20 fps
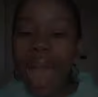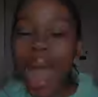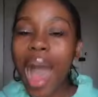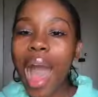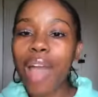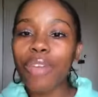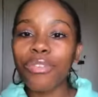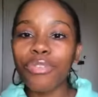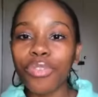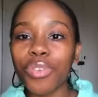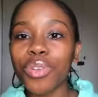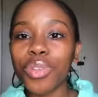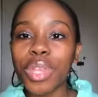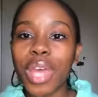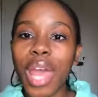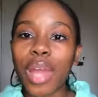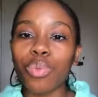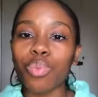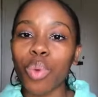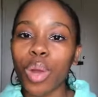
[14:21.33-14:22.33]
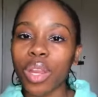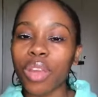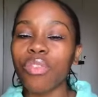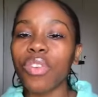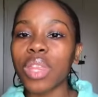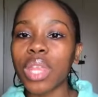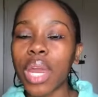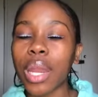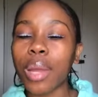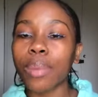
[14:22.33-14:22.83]
I feel that whatever
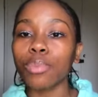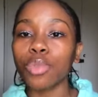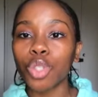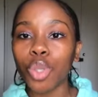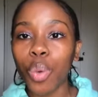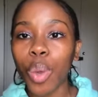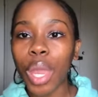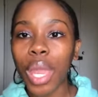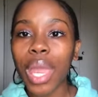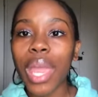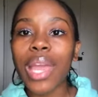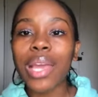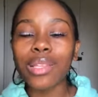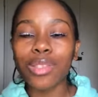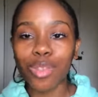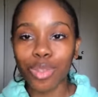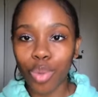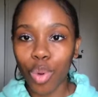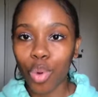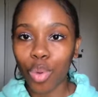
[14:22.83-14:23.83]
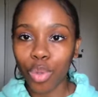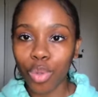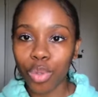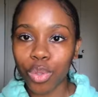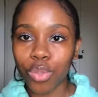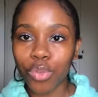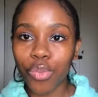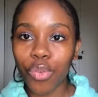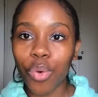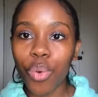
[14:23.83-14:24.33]
that I'm doing is so
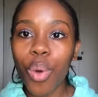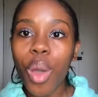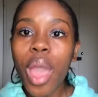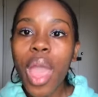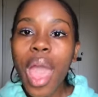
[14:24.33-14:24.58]
useful.